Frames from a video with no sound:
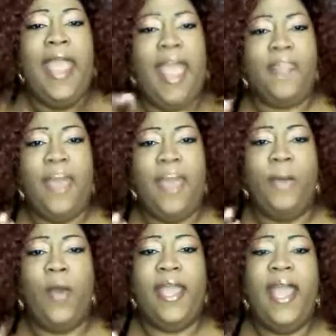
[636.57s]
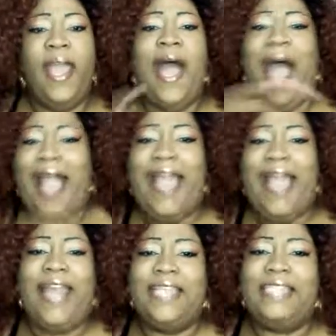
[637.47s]
At that point, I
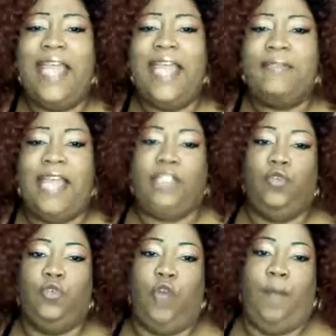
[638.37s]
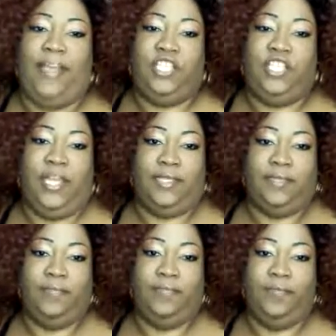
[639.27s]
got his name tattooed on my chest.